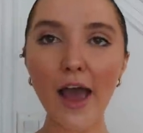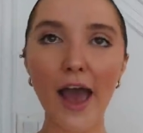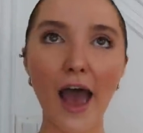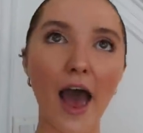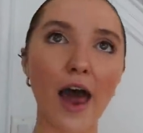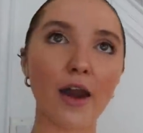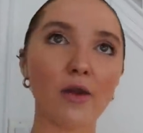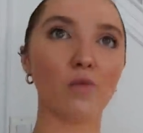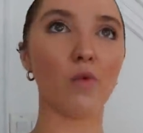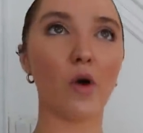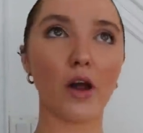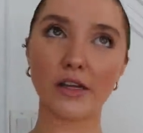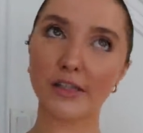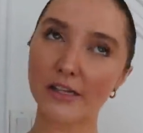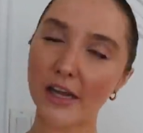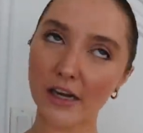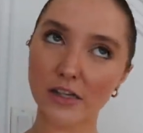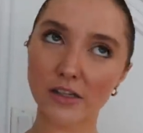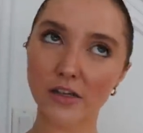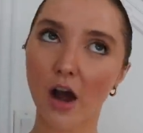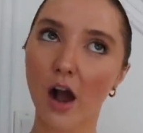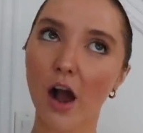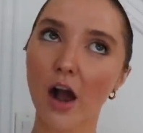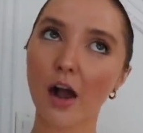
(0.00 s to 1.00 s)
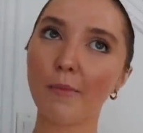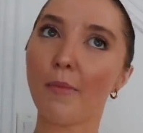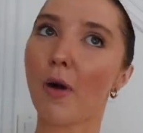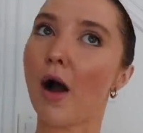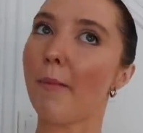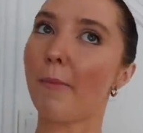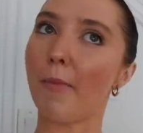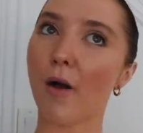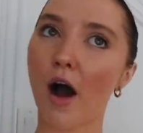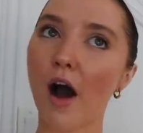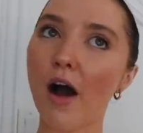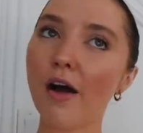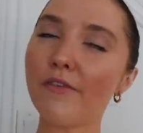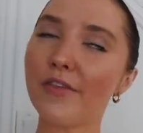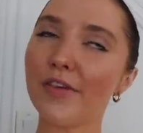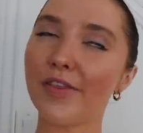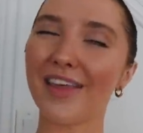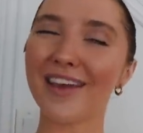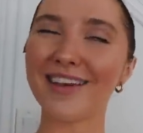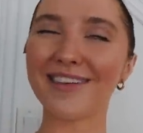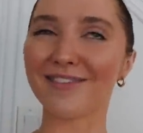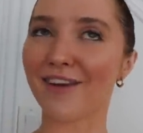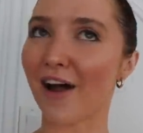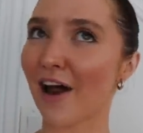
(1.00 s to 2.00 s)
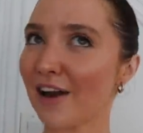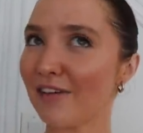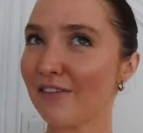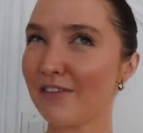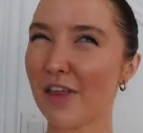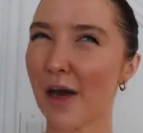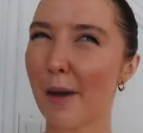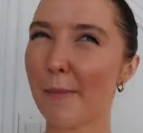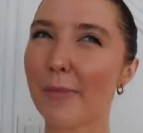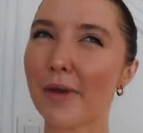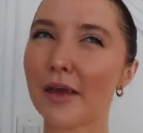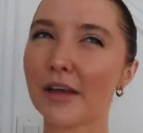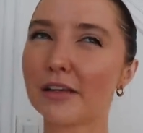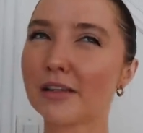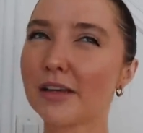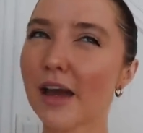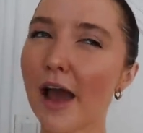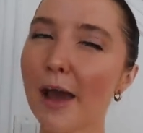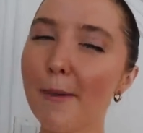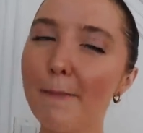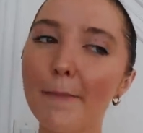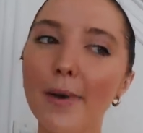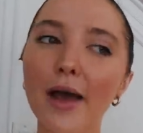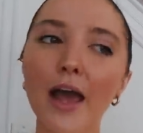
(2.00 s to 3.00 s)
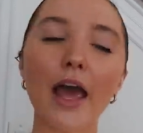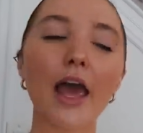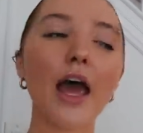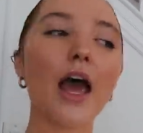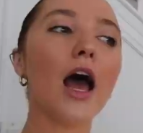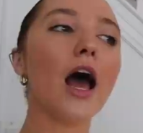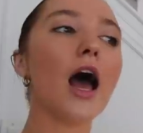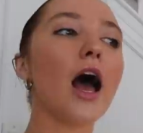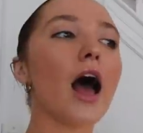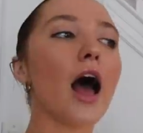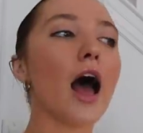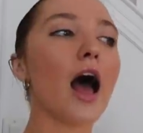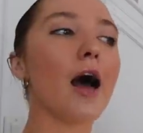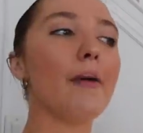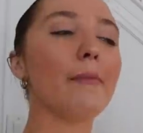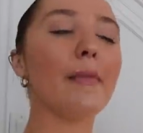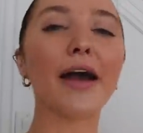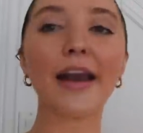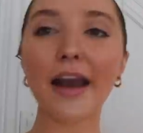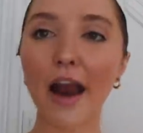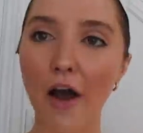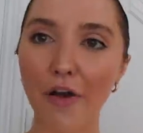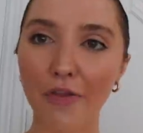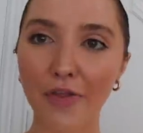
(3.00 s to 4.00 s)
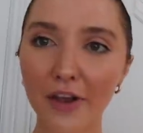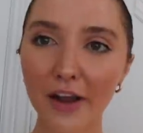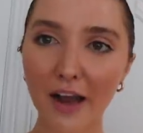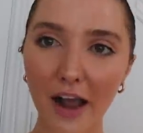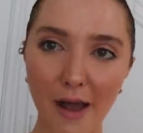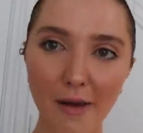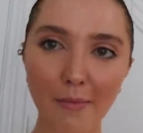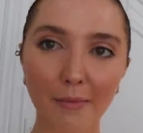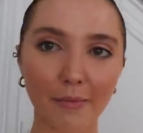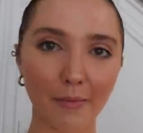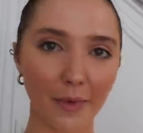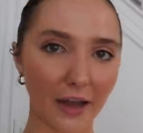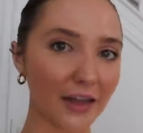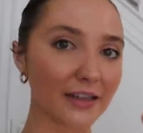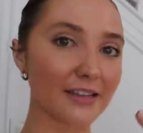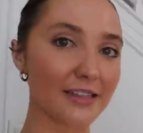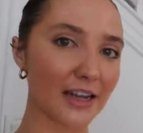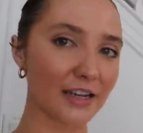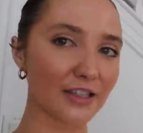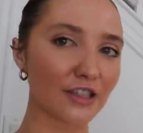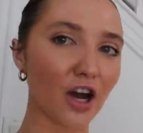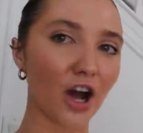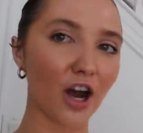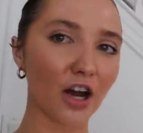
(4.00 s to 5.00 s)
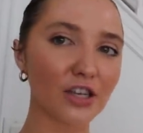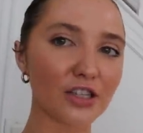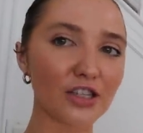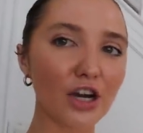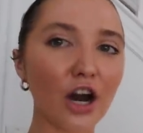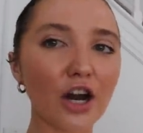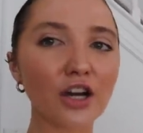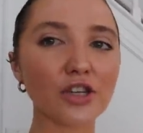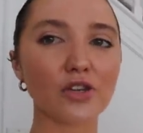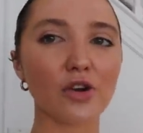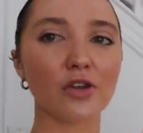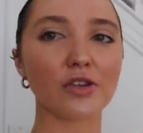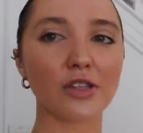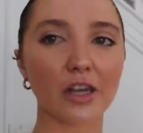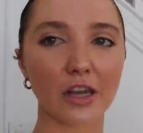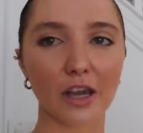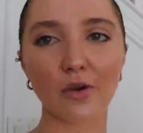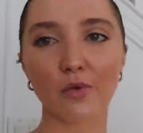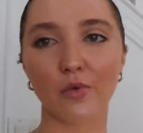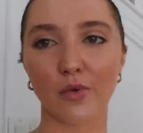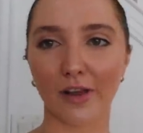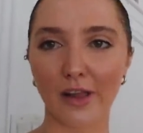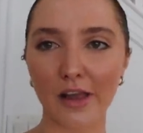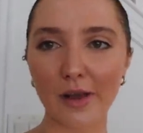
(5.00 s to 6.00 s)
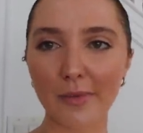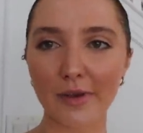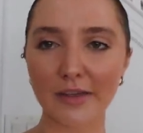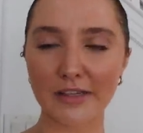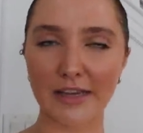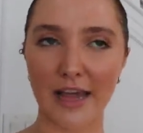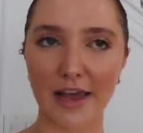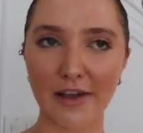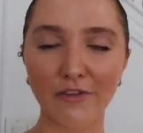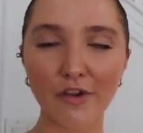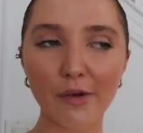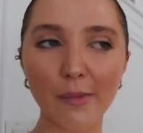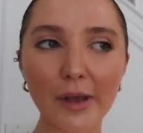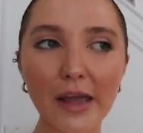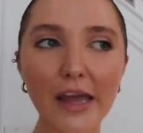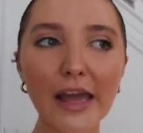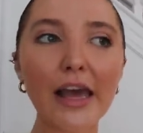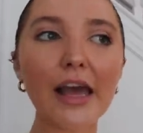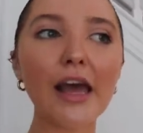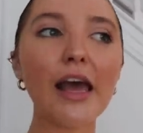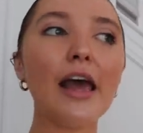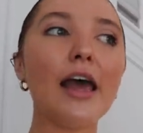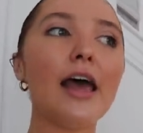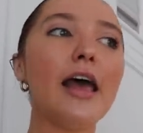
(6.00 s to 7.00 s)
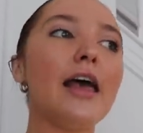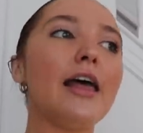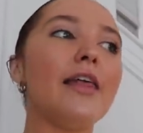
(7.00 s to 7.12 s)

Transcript: I had one TikTok pop off and like not even that big time, but um, I now think I'm like a TikTok star. So it's like a really big day for me.